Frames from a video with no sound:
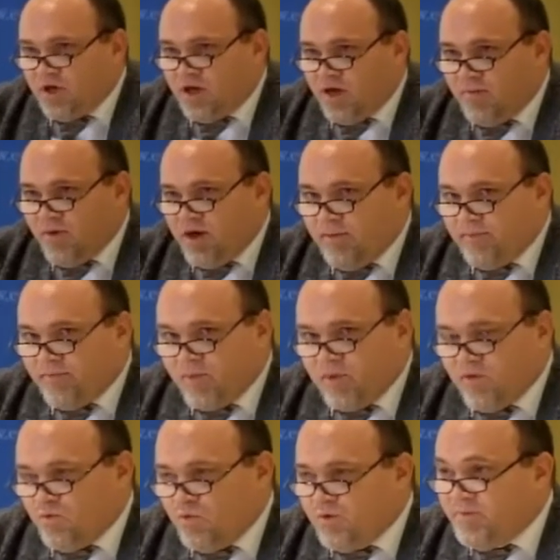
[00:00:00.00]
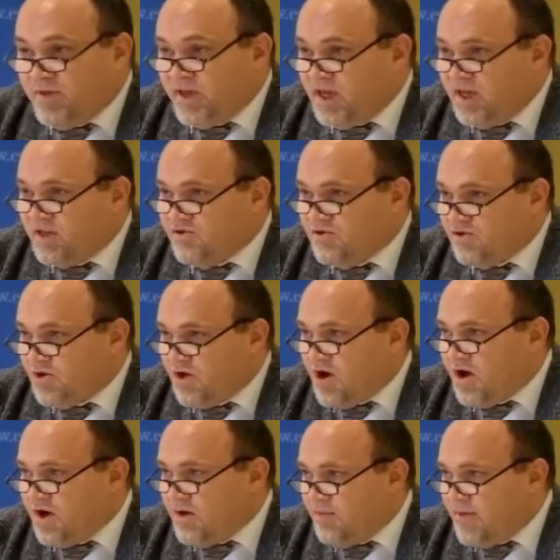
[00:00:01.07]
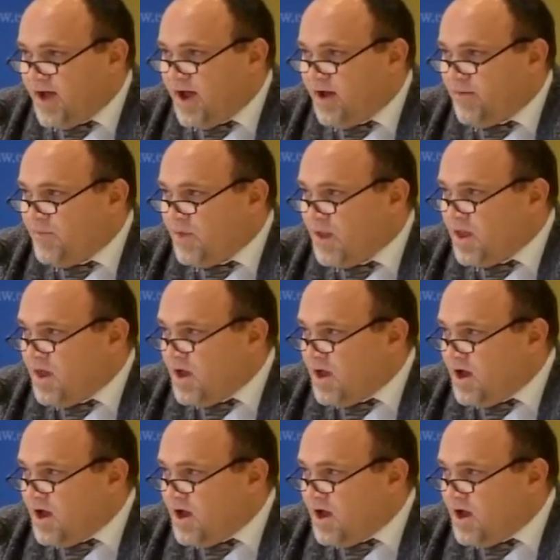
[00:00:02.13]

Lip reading: would come up, would begin to talk about